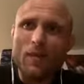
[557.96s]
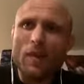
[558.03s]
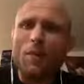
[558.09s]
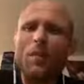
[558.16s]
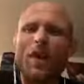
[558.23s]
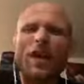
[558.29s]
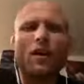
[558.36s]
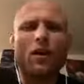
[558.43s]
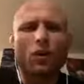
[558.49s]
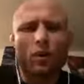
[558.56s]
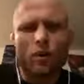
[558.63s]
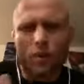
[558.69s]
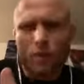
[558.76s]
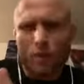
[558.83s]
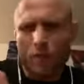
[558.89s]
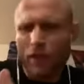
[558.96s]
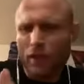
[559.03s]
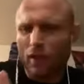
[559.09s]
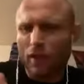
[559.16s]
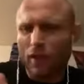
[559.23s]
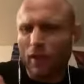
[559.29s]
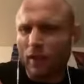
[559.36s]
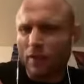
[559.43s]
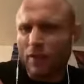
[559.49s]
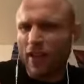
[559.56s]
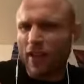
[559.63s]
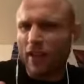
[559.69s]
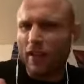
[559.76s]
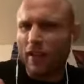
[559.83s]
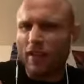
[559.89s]
my coaches
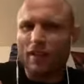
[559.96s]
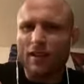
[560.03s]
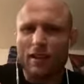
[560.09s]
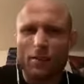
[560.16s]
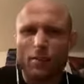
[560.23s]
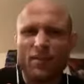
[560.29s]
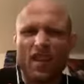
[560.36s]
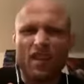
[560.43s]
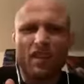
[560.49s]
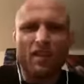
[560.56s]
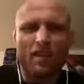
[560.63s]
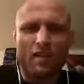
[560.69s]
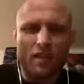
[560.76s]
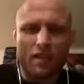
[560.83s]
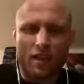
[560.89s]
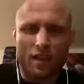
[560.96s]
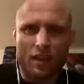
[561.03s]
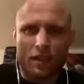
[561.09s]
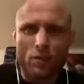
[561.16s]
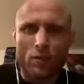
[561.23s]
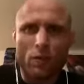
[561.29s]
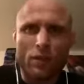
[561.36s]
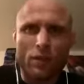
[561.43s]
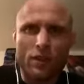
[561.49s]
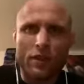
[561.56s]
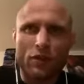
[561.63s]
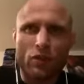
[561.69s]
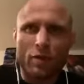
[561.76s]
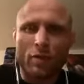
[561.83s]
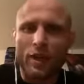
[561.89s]
say the key things. What we try
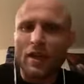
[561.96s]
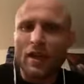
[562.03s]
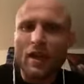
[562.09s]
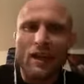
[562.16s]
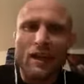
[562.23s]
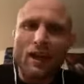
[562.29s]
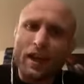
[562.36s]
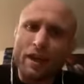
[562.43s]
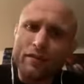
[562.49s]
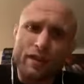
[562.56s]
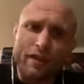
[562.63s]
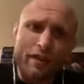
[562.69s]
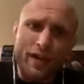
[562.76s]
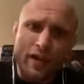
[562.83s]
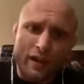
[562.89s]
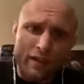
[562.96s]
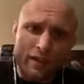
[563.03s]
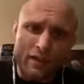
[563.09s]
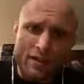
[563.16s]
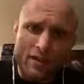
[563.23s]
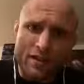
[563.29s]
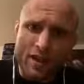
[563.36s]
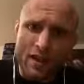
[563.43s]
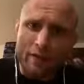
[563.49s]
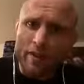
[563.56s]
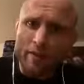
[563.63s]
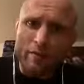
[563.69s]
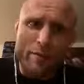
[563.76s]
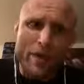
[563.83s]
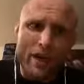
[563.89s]
to do, I mean, every fighter is the same.
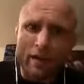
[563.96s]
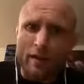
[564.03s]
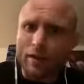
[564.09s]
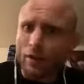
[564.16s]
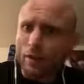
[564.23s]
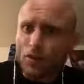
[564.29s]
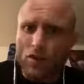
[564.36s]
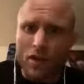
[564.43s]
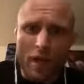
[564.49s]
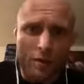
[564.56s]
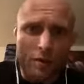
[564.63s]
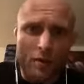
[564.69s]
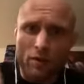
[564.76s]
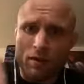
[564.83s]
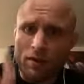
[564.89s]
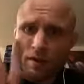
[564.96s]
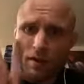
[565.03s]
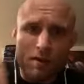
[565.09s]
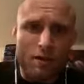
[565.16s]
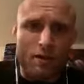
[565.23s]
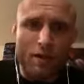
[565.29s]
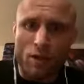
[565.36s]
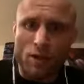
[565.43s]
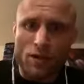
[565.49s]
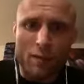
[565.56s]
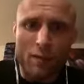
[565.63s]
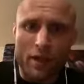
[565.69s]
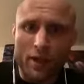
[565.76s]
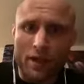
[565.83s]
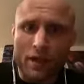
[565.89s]
Everybody throws jabs, crosses, throws
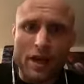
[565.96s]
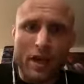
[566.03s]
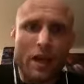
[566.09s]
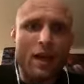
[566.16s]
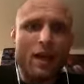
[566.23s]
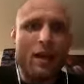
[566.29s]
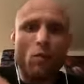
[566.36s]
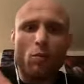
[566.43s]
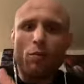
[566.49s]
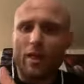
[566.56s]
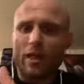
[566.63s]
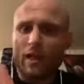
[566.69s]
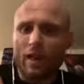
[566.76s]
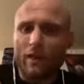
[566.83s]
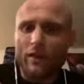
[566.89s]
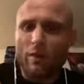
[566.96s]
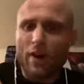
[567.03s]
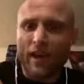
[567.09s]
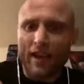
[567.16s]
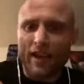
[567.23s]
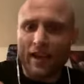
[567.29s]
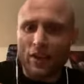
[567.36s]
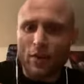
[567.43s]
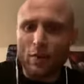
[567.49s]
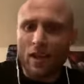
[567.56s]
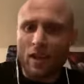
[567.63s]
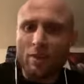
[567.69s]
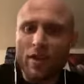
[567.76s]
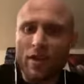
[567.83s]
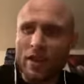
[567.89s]
some kicks, but everybody has
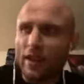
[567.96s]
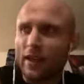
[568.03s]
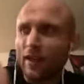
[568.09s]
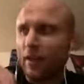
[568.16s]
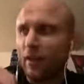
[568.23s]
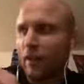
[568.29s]
maybe like